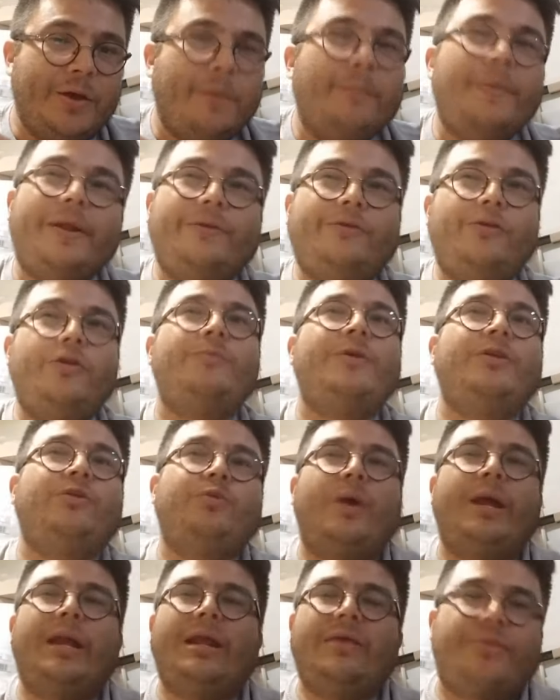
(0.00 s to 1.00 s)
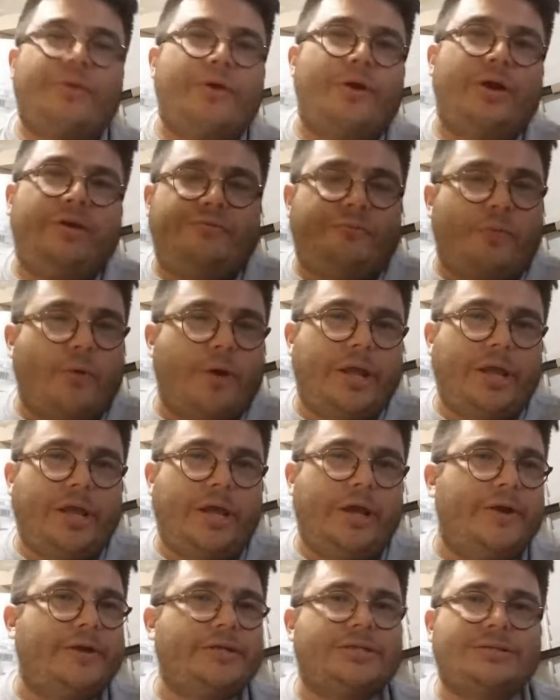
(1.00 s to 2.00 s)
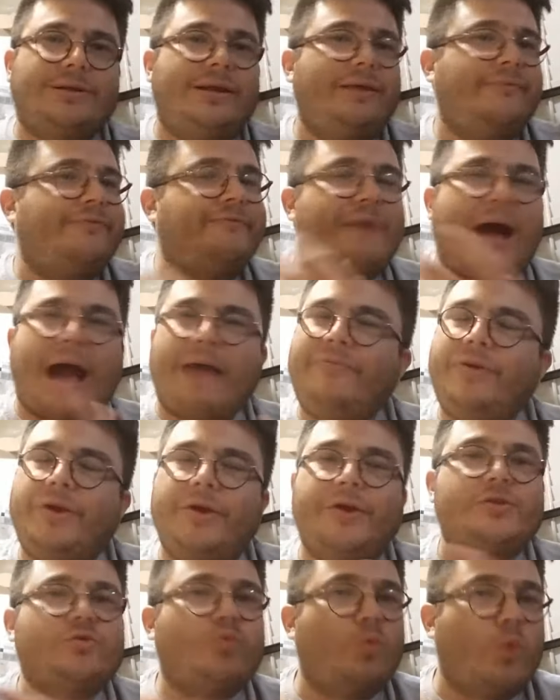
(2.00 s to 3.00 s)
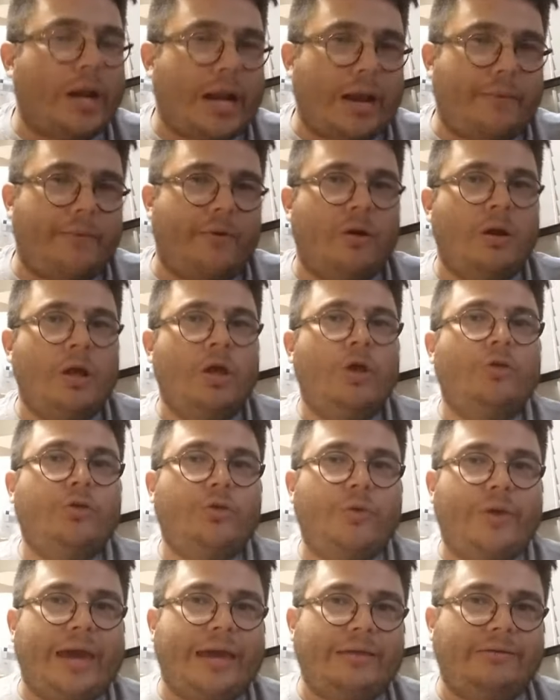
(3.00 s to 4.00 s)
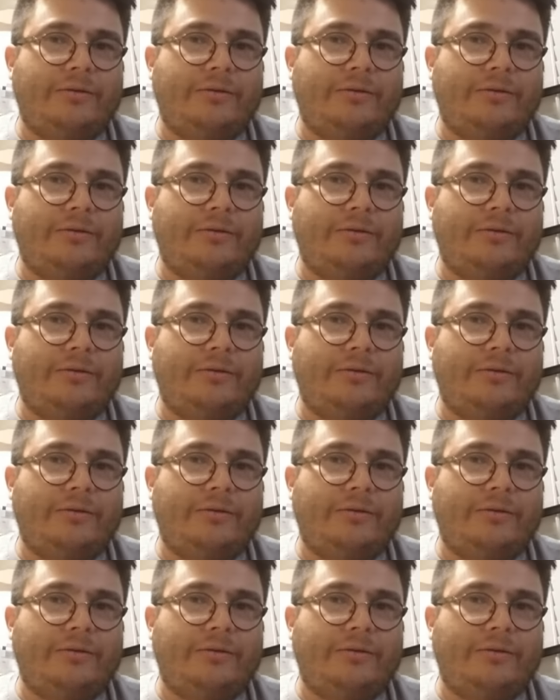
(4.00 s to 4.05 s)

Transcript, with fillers: But it took me 20, 30, 40 years, 5 years, whatever, to get